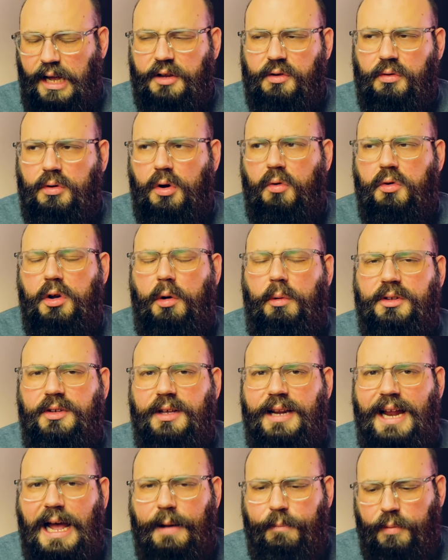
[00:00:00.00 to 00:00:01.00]
and you don't know
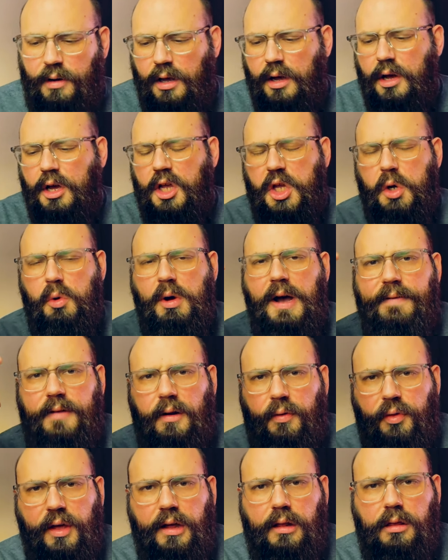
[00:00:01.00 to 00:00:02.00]
what's going to happen, you have
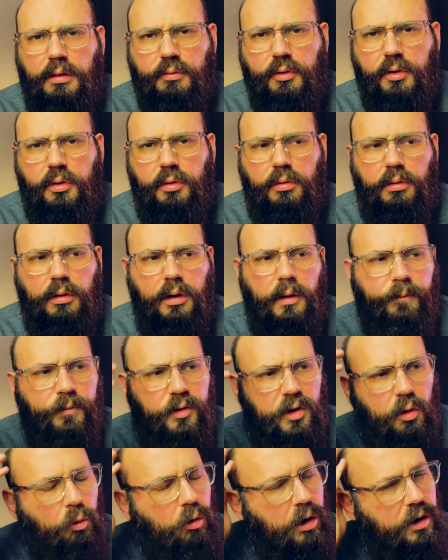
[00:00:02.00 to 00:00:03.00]
to think through,
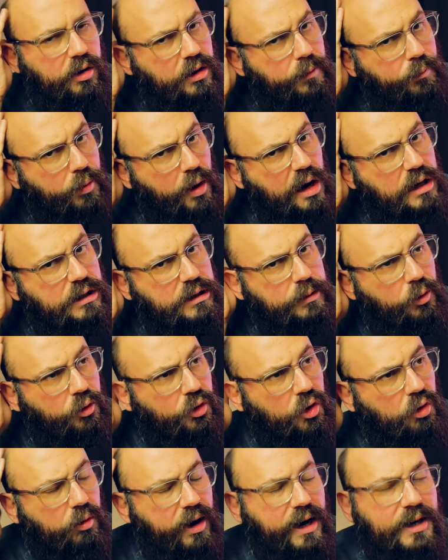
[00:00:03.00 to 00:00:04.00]
what are the
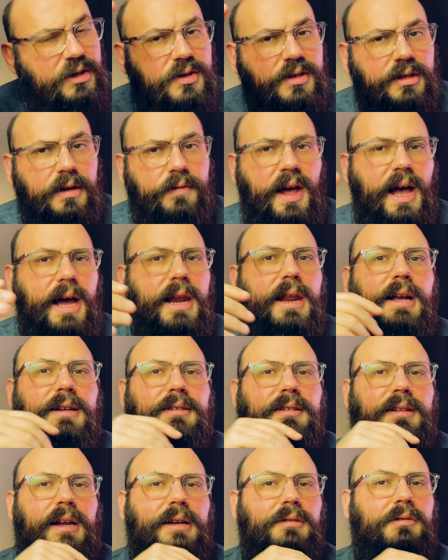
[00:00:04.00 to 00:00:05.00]
possible durations of
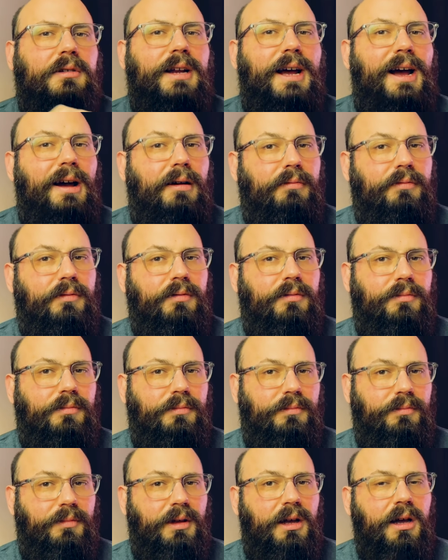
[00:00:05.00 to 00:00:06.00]
headaches that I could have?
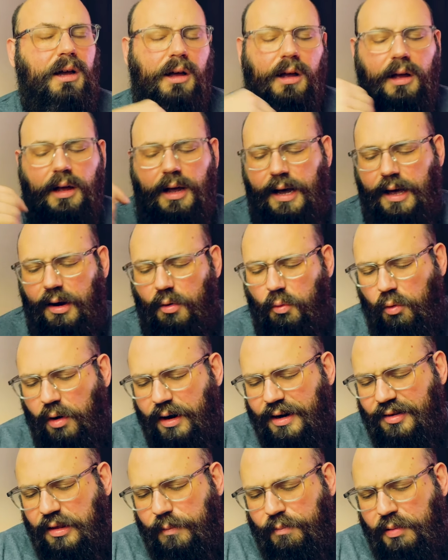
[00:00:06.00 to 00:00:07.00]
And
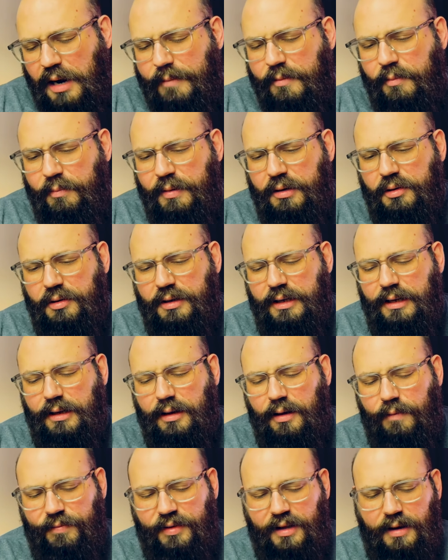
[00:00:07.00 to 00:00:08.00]
what is the
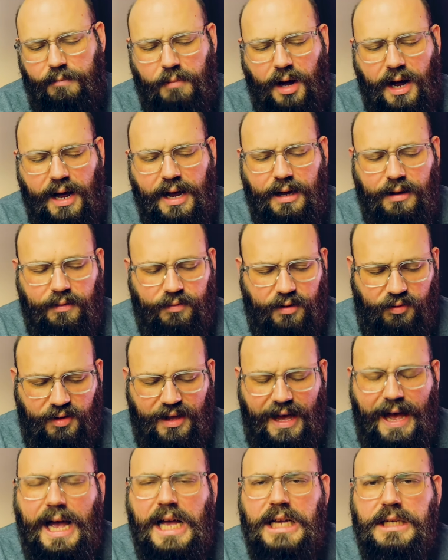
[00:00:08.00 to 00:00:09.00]
probability that my that
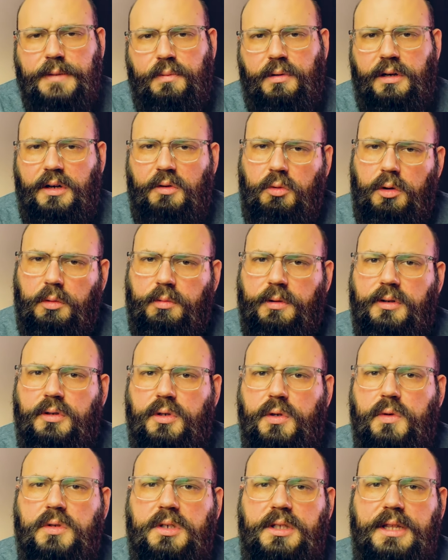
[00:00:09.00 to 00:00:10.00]
the aspirin will
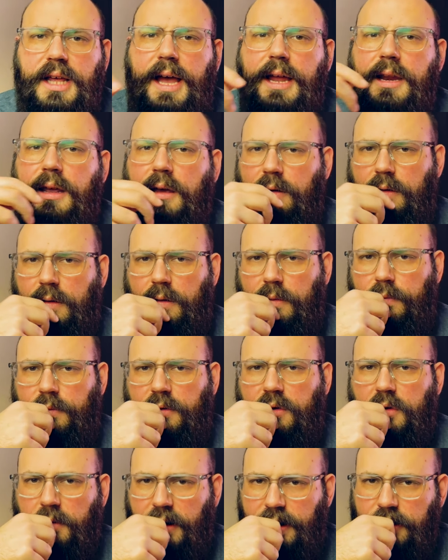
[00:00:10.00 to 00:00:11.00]
reduce the headache
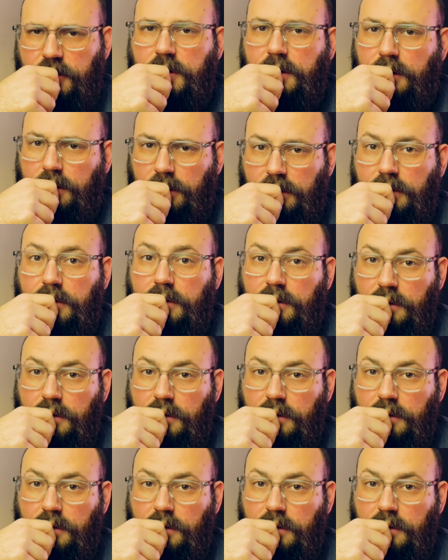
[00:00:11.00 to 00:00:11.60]
duration,